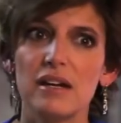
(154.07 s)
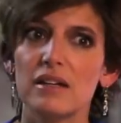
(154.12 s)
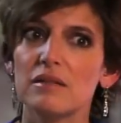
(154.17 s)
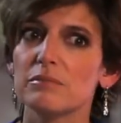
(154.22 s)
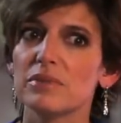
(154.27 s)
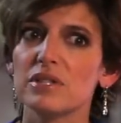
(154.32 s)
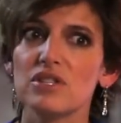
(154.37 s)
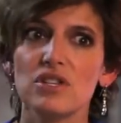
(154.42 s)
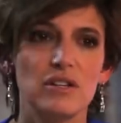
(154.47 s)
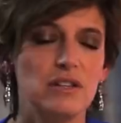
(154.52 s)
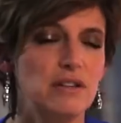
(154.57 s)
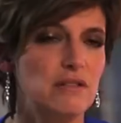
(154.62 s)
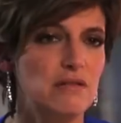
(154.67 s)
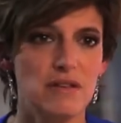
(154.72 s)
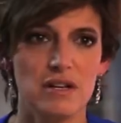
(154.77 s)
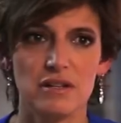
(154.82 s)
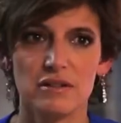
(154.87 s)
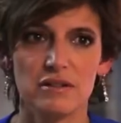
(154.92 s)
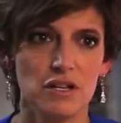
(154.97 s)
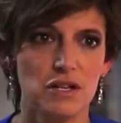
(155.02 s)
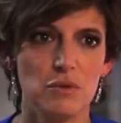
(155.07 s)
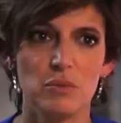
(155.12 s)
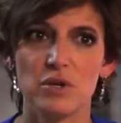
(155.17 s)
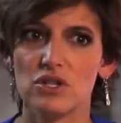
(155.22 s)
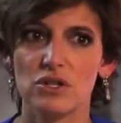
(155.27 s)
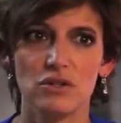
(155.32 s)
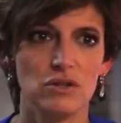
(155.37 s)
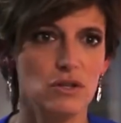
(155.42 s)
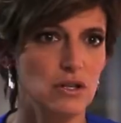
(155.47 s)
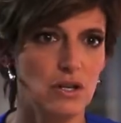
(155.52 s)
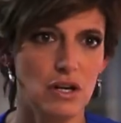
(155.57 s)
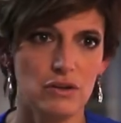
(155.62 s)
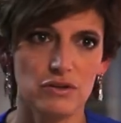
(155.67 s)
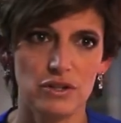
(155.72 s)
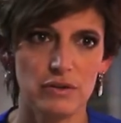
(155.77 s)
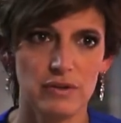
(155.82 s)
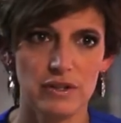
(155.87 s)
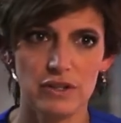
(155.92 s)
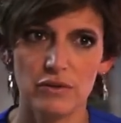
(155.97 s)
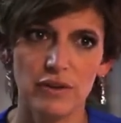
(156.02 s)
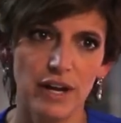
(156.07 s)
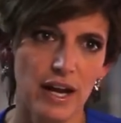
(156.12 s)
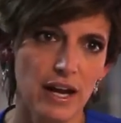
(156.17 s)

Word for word: eight bajillion things that you wish you could go to and you